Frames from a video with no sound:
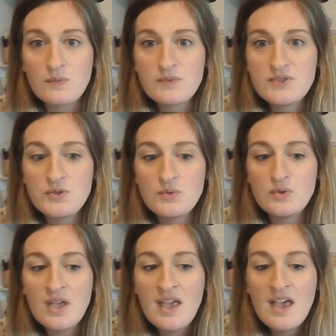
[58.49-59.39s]

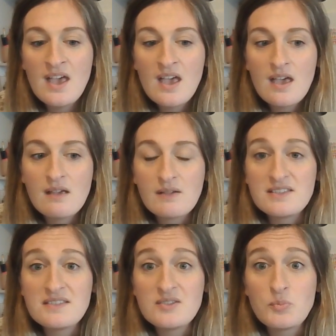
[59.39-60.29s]
soon
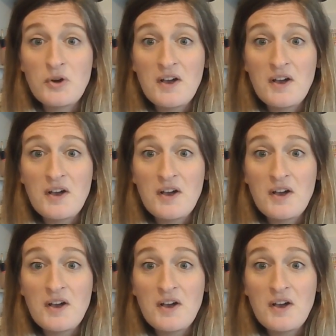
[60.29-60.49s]
because it's super